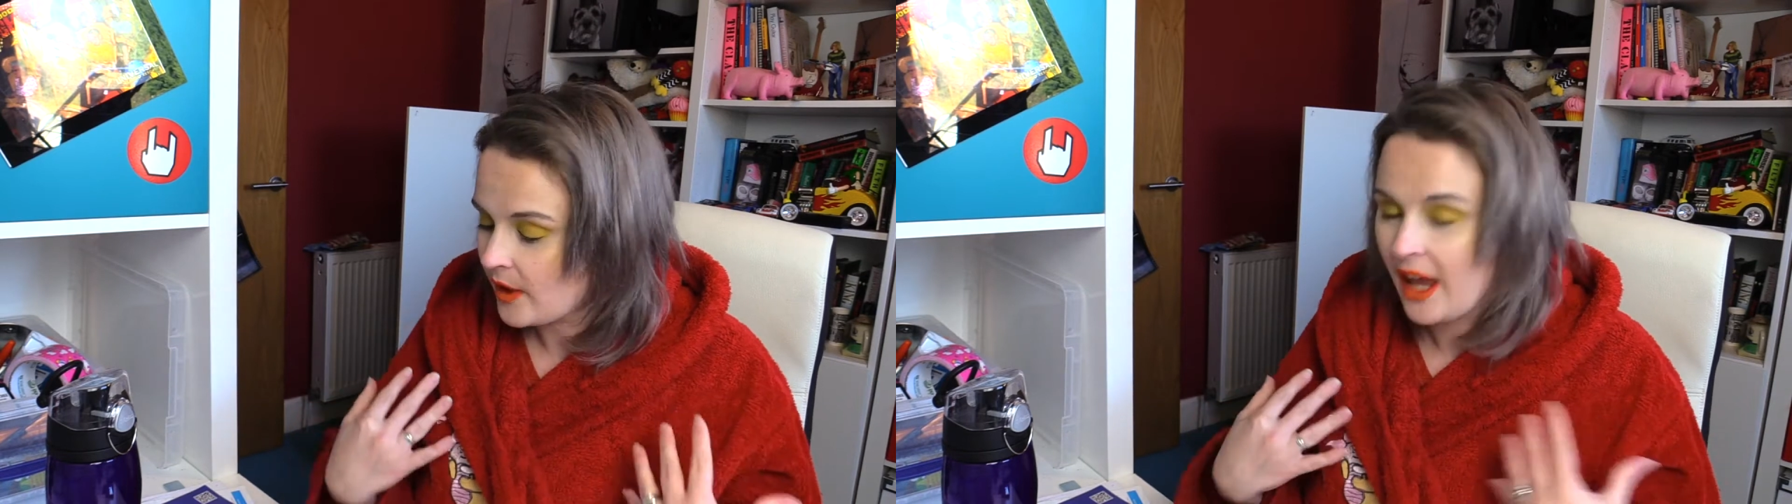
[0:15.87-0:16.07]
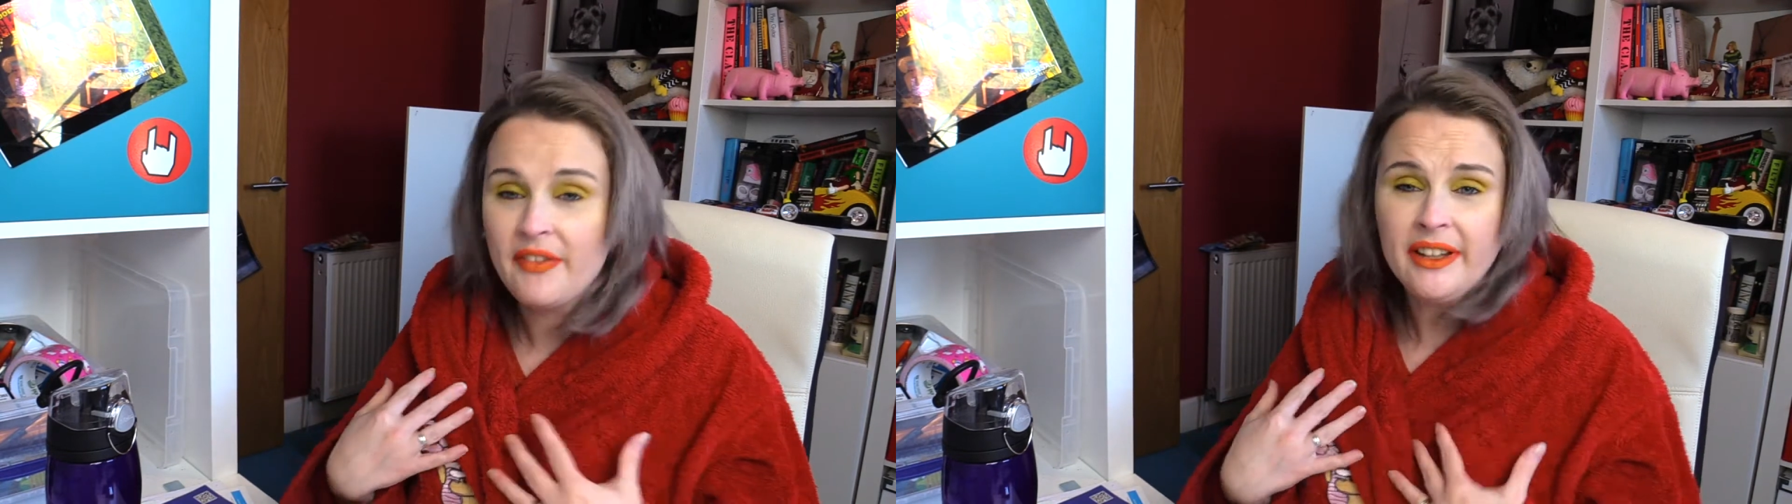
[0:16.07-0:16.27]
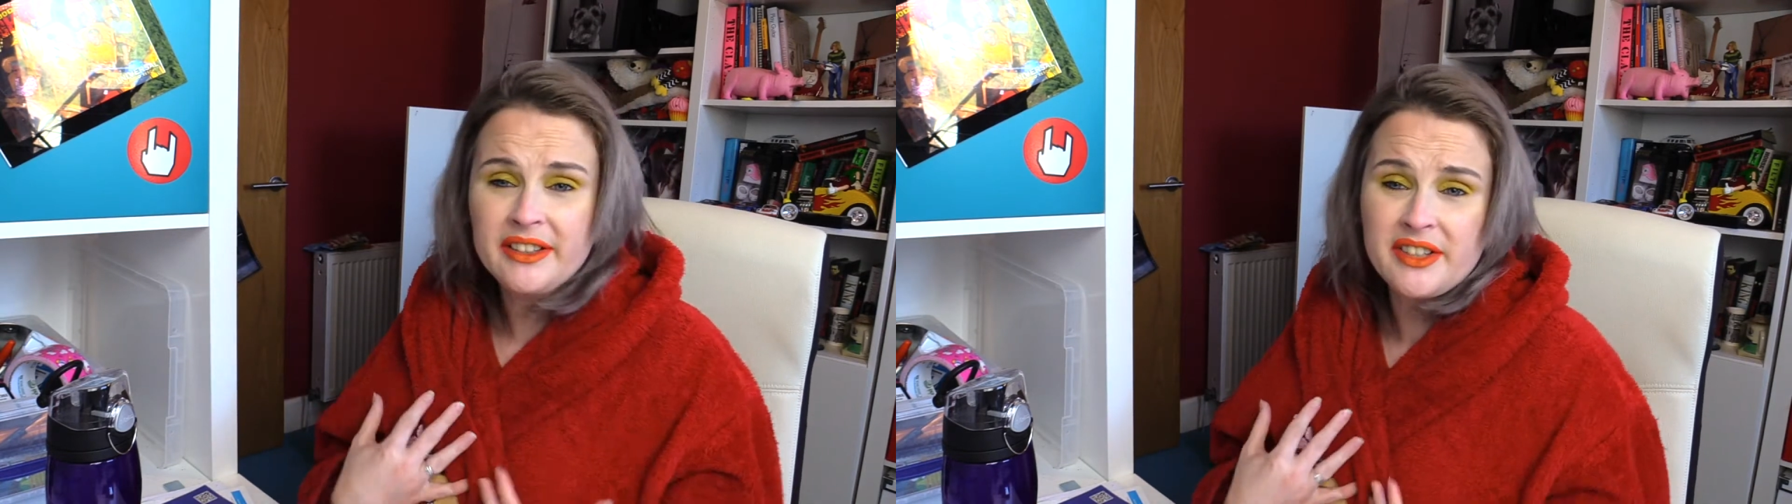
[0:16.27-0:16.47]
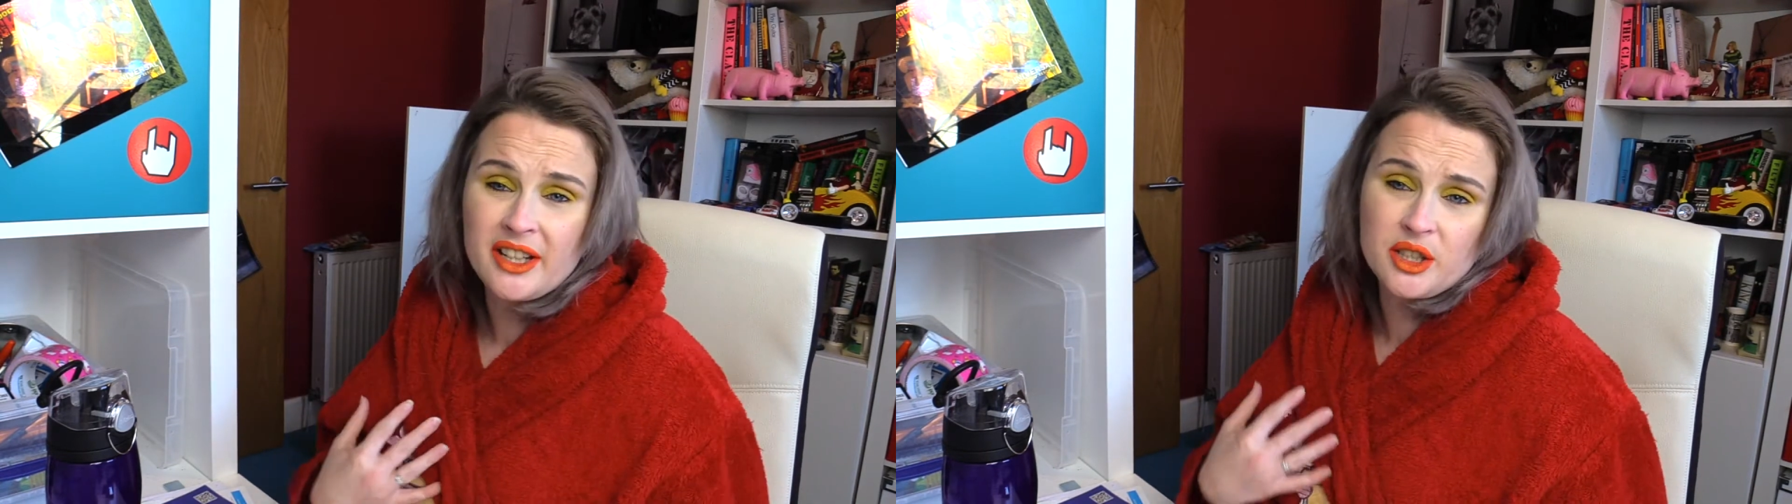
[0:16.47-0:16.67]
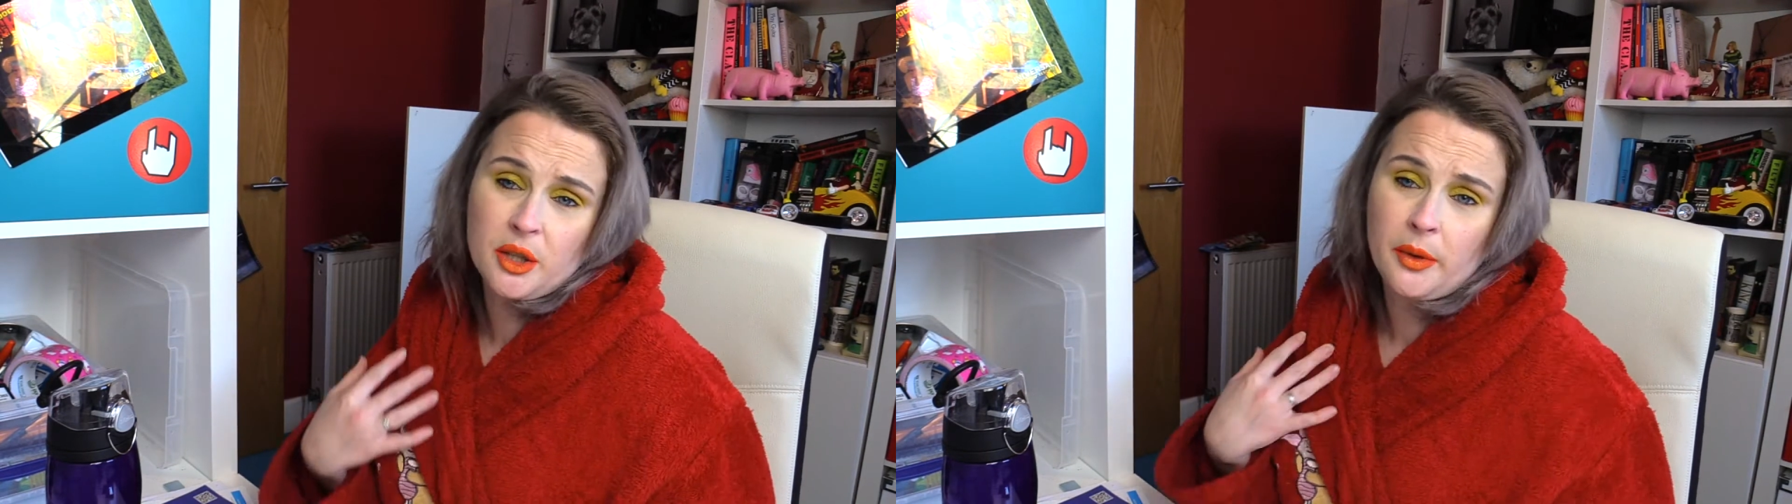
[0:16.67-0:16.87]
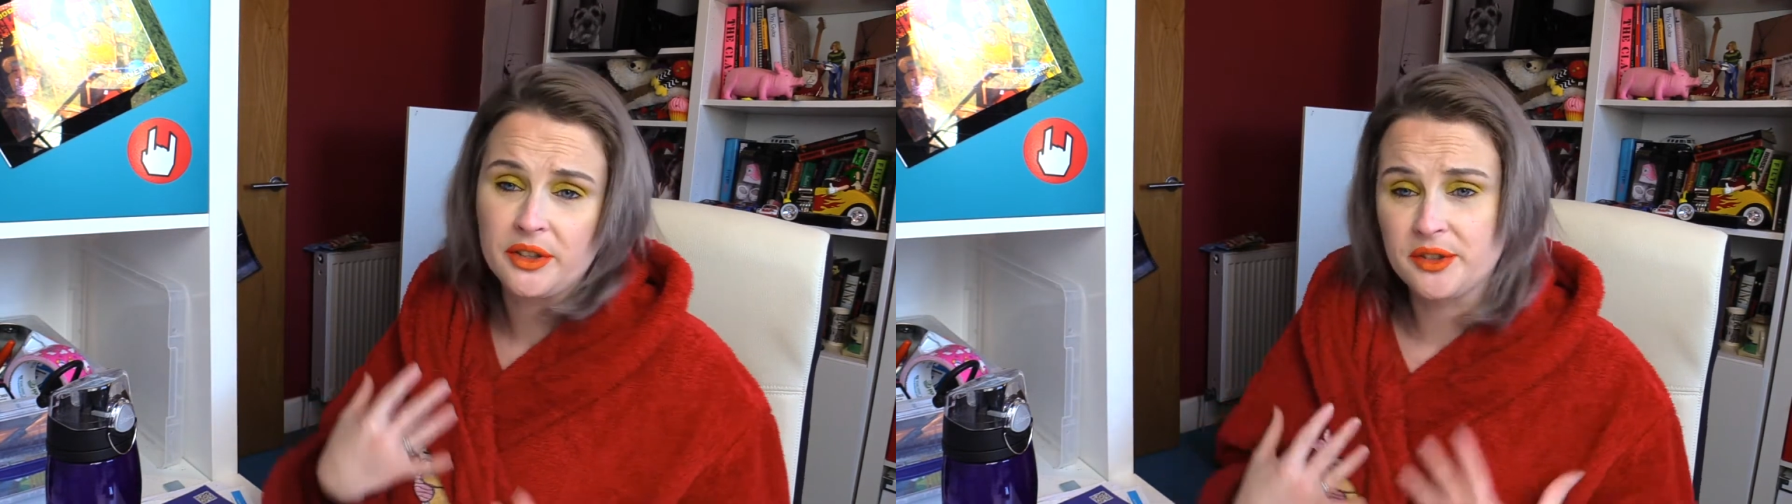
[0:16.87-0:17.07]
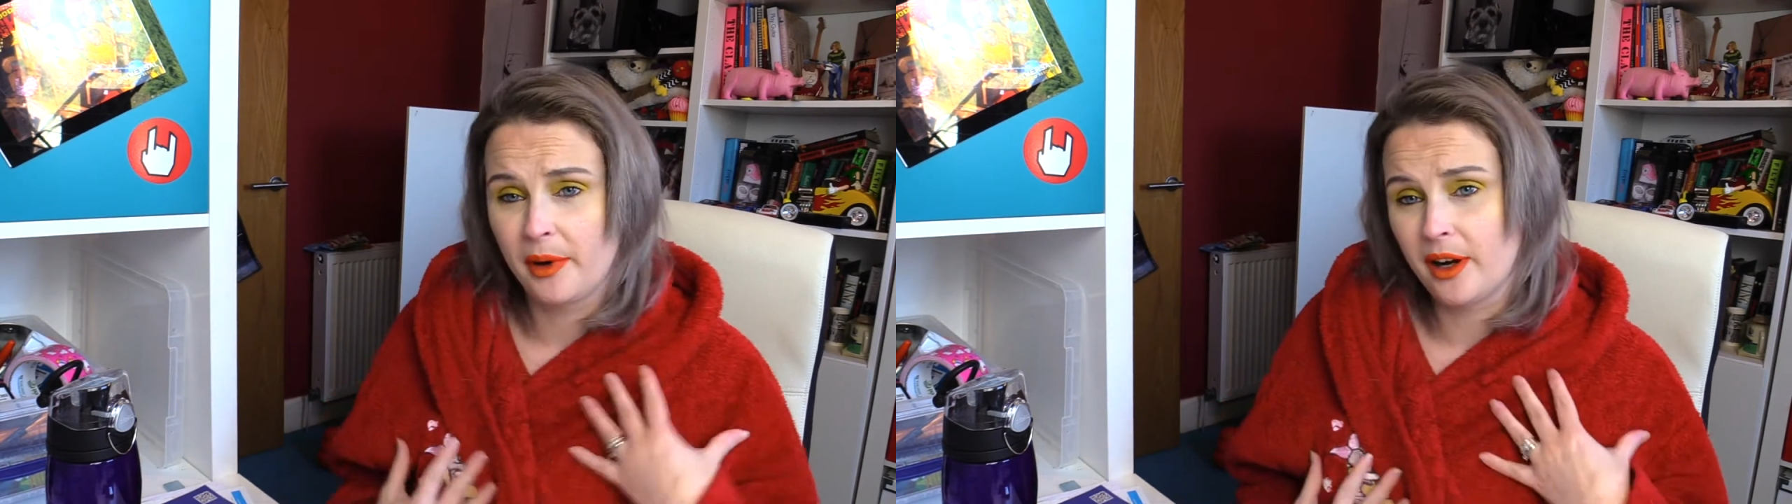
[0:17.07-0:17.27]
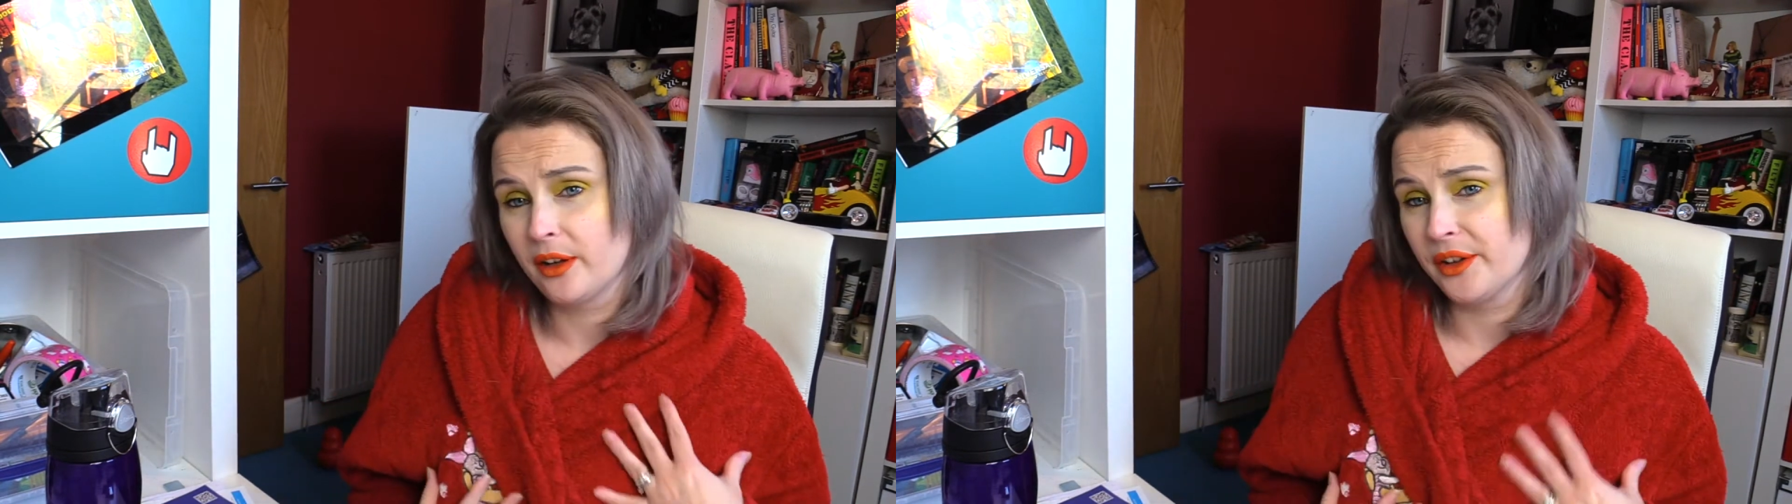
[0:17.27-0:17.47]
I think it's actually quite
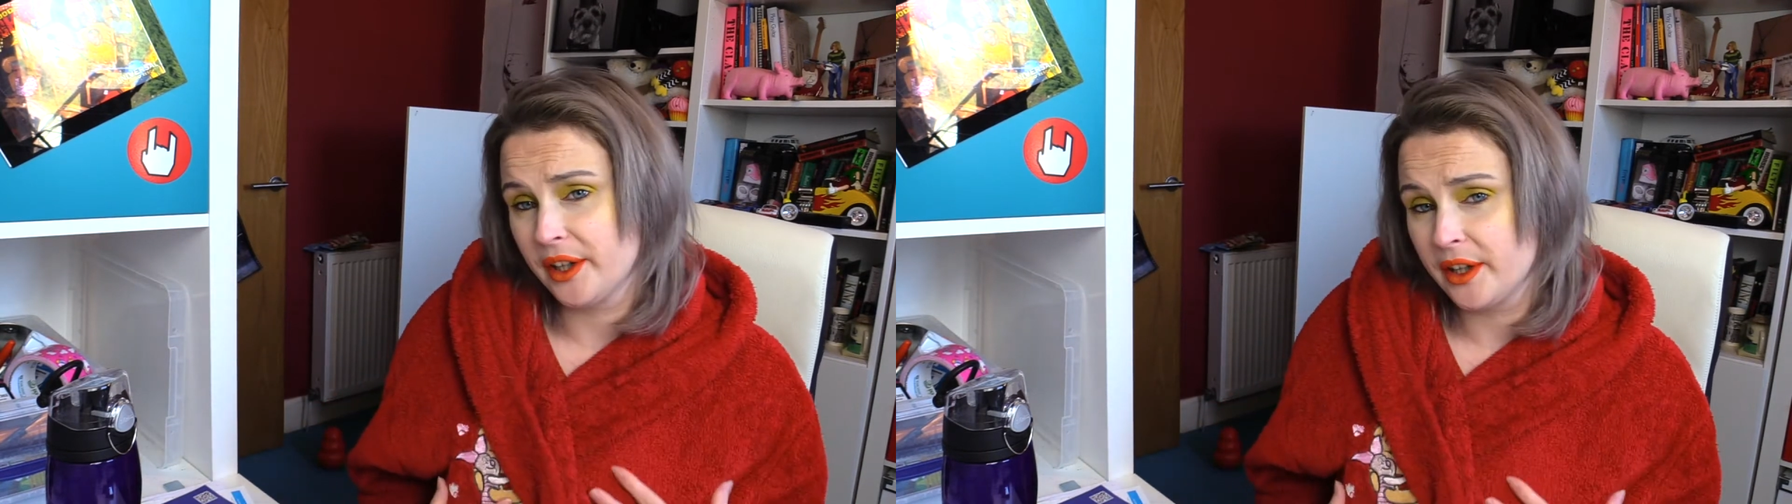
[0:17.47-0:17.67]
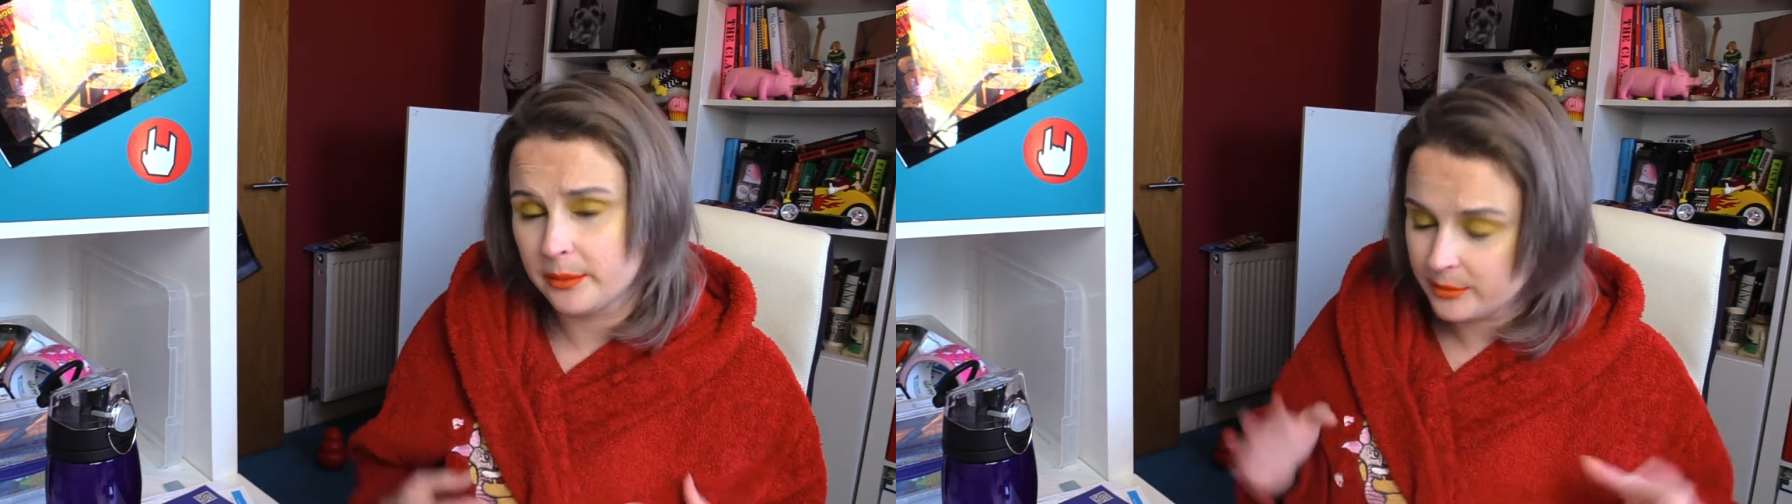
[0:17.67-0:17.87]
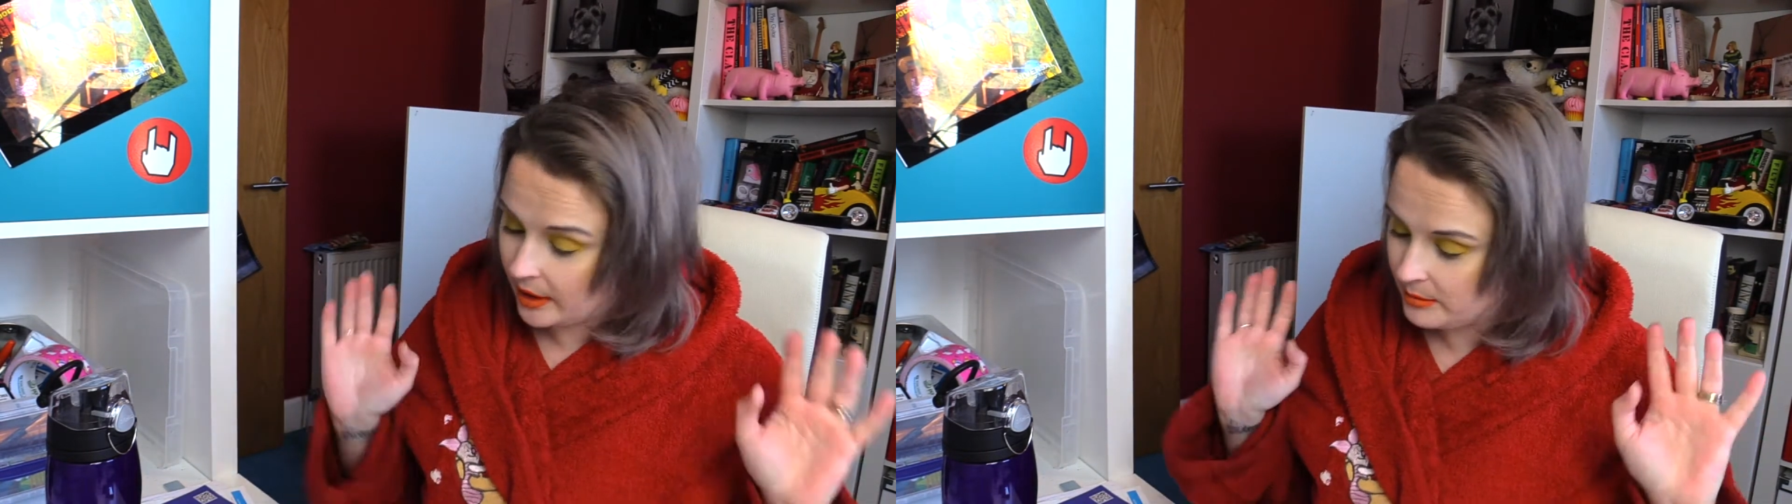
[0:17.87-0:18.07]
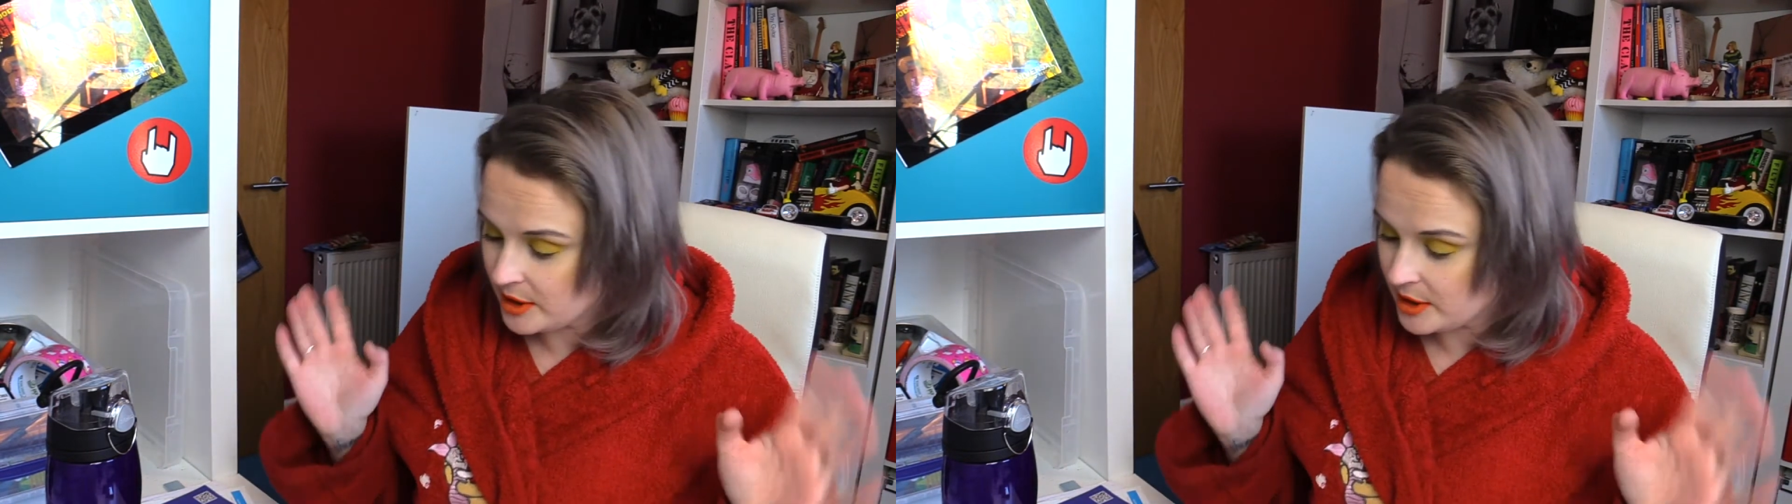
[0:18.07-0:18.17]
smart looking.